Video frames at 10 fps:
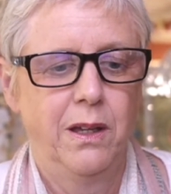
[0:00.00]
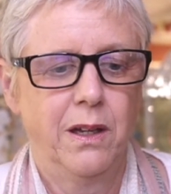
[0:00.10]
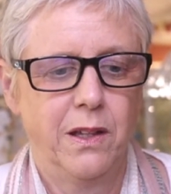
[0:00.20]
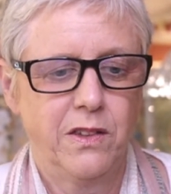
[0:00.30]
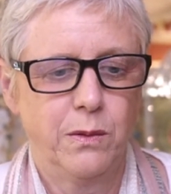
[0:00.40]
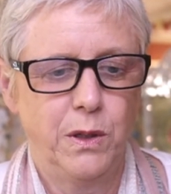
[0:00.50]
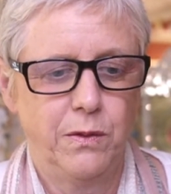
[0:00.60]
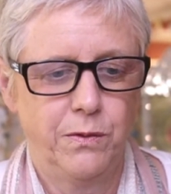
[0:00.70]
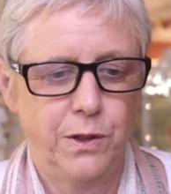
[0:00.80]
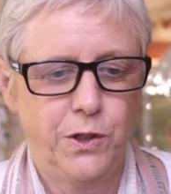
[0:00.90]
consummate
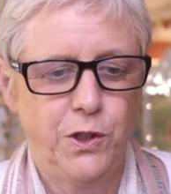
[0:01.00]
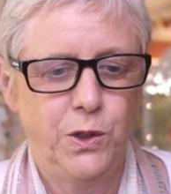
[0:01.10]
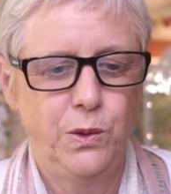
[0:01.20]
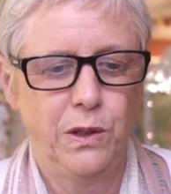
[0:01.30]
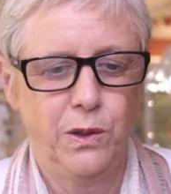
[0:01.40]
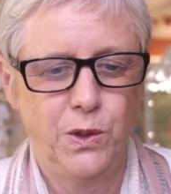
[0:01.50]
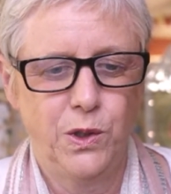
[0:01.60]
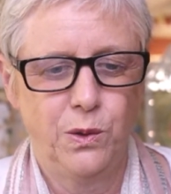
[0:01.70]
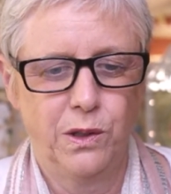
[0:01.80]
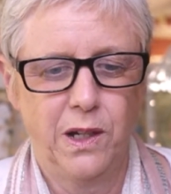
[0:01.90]
virtue in
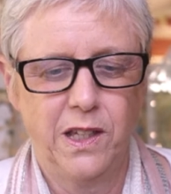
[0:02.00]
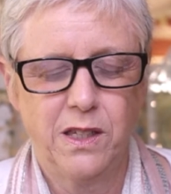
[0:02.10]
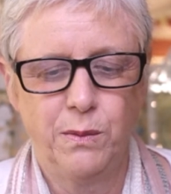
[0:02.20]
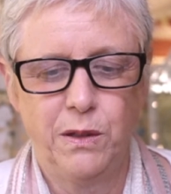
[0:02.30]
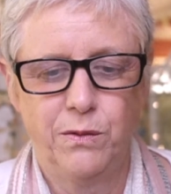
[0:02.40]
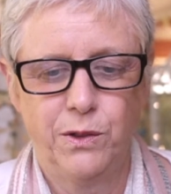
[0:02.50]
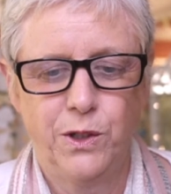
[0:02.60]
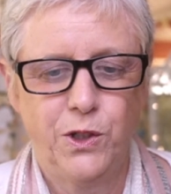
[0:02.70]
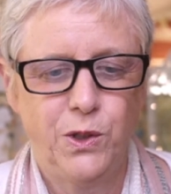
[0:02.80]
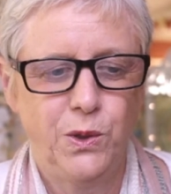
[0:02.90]
those who are consummate in
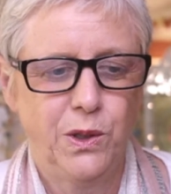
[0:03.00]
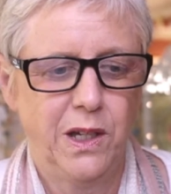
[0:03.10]
virtue,